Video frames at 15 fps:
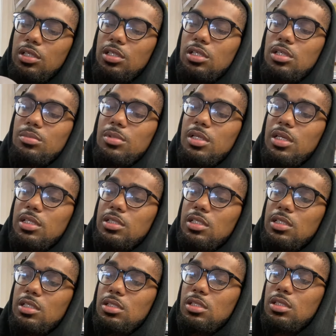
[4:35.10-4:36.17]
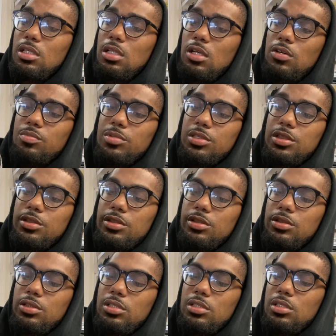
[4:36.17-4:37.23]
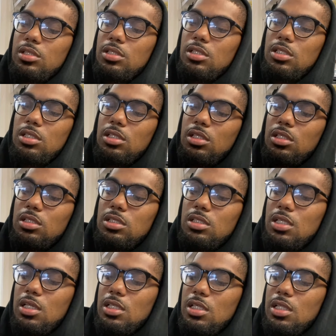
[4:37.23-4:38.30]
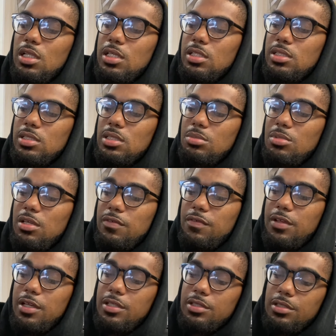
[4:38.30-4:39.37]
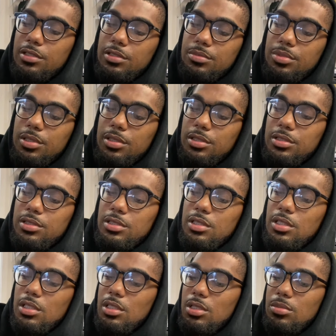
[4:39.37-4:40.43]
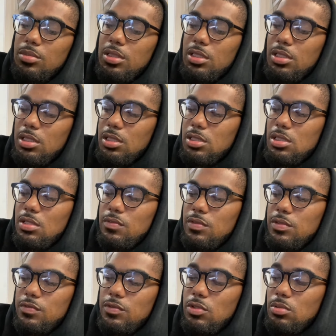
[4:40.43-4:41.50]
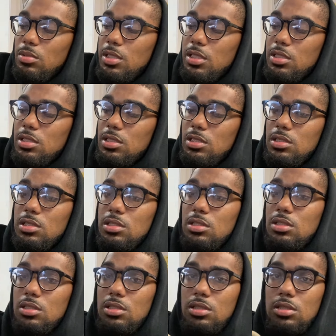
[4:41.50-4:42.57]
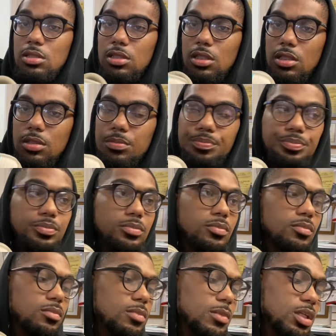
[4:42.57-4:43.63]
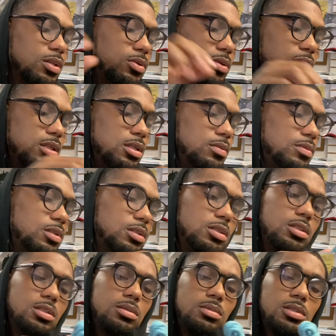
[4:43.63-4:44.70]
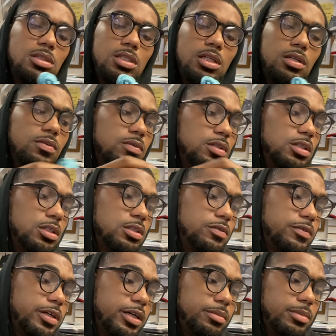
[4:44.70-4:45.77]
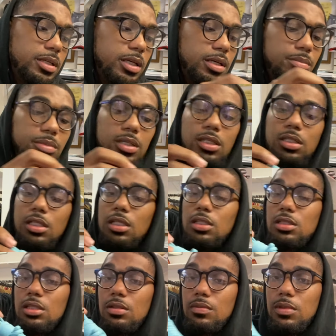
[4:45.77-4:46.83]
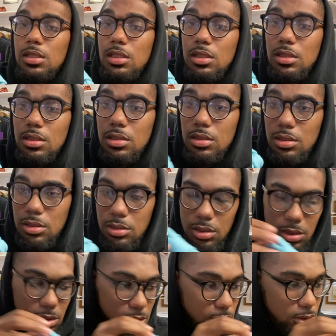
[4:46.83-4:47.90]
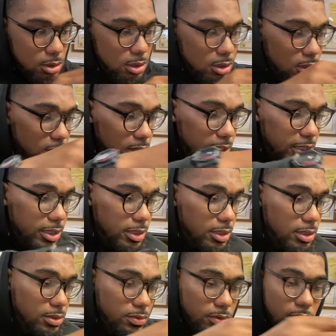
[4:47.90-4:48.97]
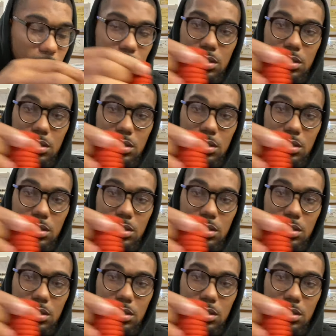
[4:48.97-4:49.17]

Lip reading: It has like a little cloth material on the tongue. It is kind of like a semi-fat tongue, pause. But it does come with the rope laces. Yeah. Do they come with the tips? I don't want to unwrap that. But it does come with it. You can see it on the inside of this one.